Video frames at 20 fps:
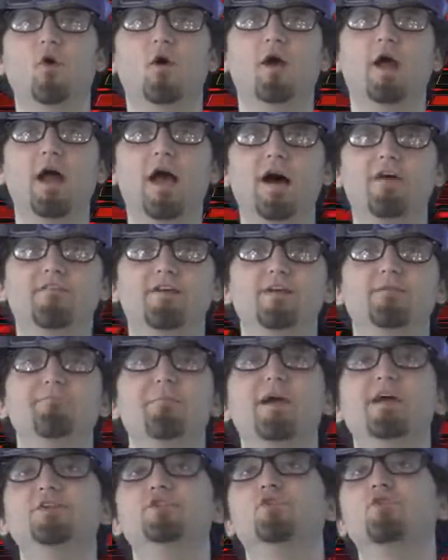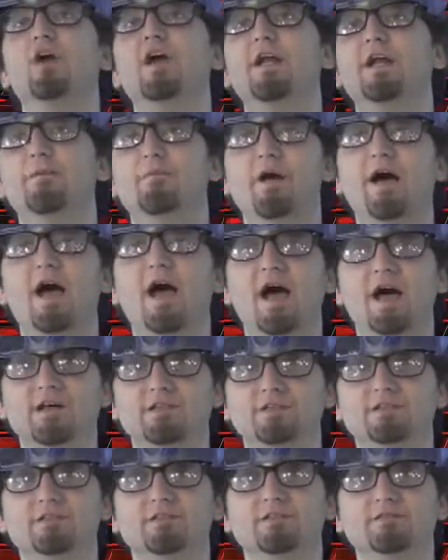or having Majorana
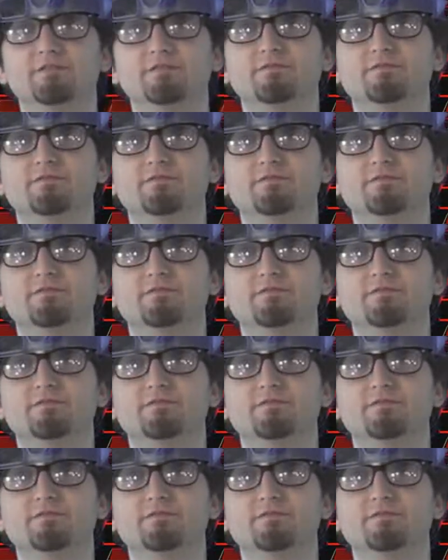mass.